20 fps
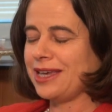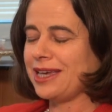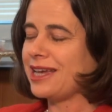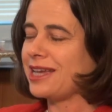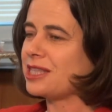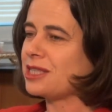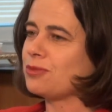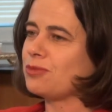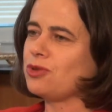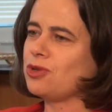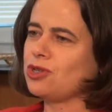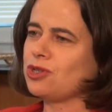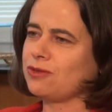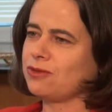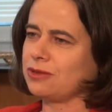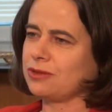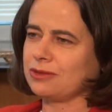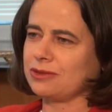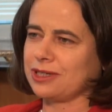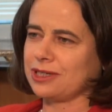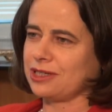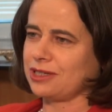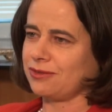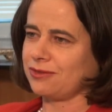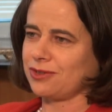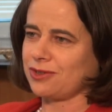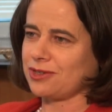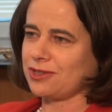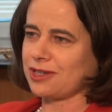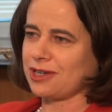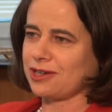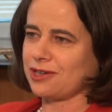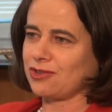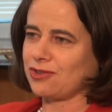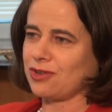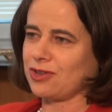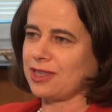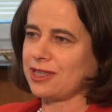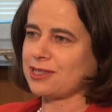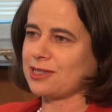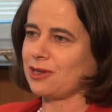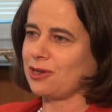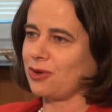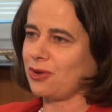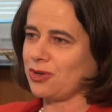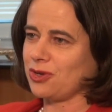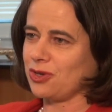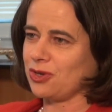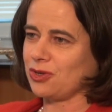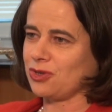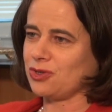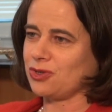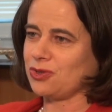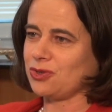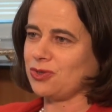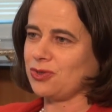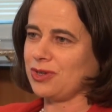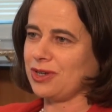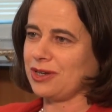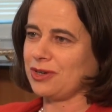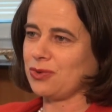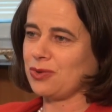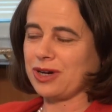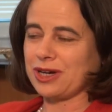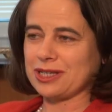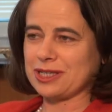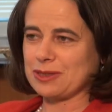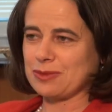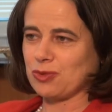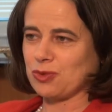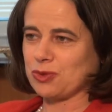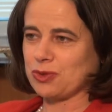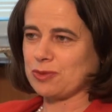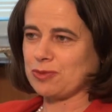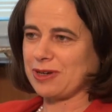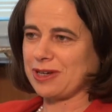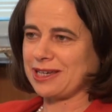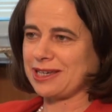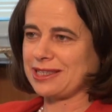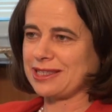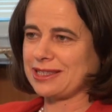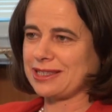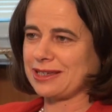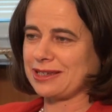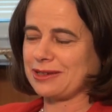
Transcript: It's a beautiful and diverse country. There's a lot you can do in quite a small space.